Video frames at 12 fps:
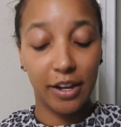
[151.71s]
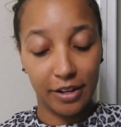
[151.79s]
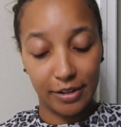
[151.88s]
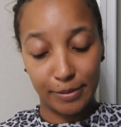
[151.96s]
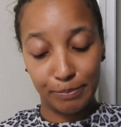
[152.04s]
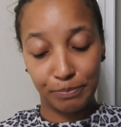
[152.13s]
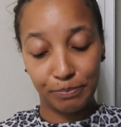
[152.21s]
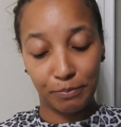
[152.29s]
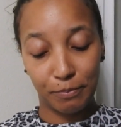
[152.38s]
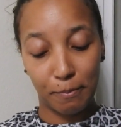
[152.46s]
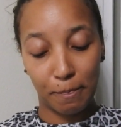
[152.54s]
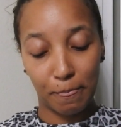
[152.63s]

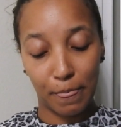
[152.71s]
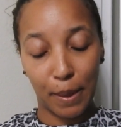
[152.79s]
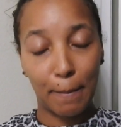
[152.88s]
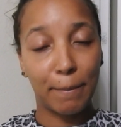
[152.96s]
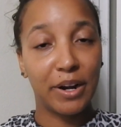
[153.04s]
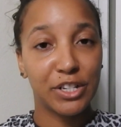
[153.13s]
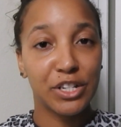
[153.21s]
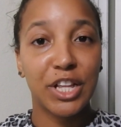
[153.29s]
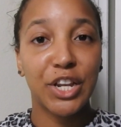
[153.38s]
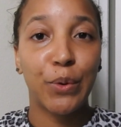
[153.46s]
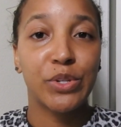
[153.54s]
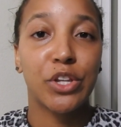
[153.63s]

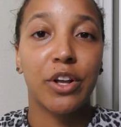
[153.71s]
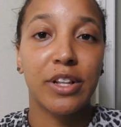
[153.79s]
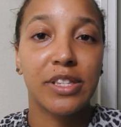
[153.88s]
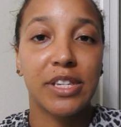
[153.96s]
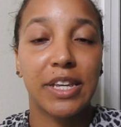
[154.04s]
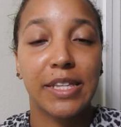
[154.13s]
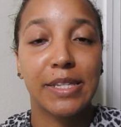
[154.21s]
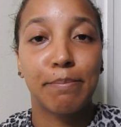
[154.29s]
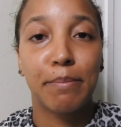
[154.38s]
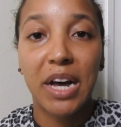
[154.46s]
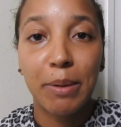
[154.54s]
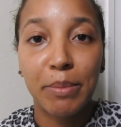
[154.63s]
Marcelino is talking to his
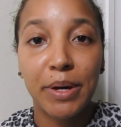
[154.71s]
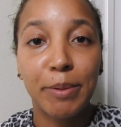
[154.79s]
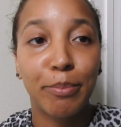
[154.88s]
mama.